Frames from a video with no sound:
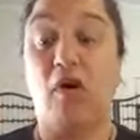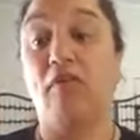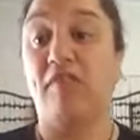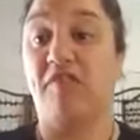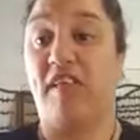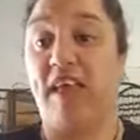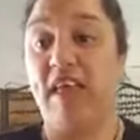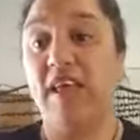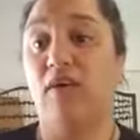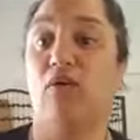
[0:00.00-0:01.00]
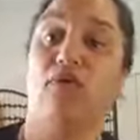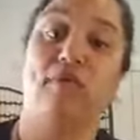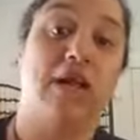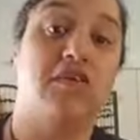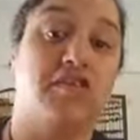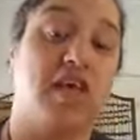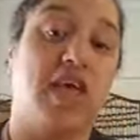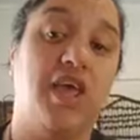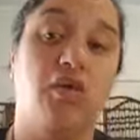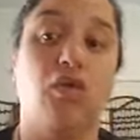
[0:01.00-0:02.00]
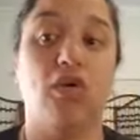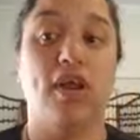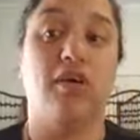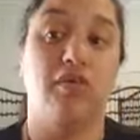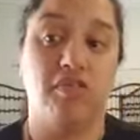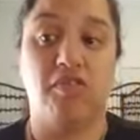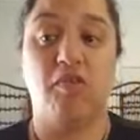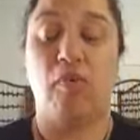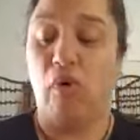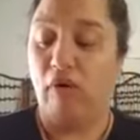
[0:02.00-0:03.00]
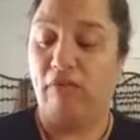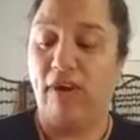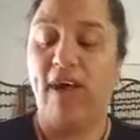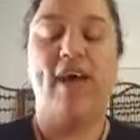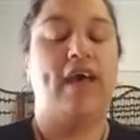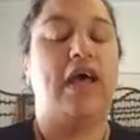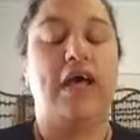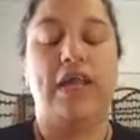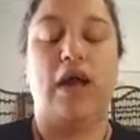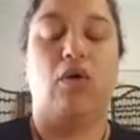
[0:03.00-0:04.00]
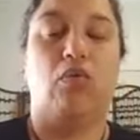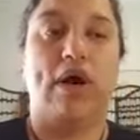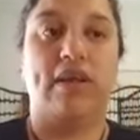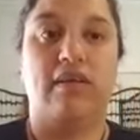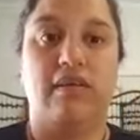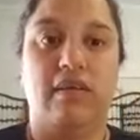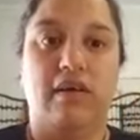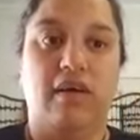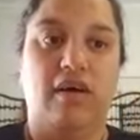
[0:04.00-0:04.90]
offer stacking called value stacking or an irresistible offer. Now one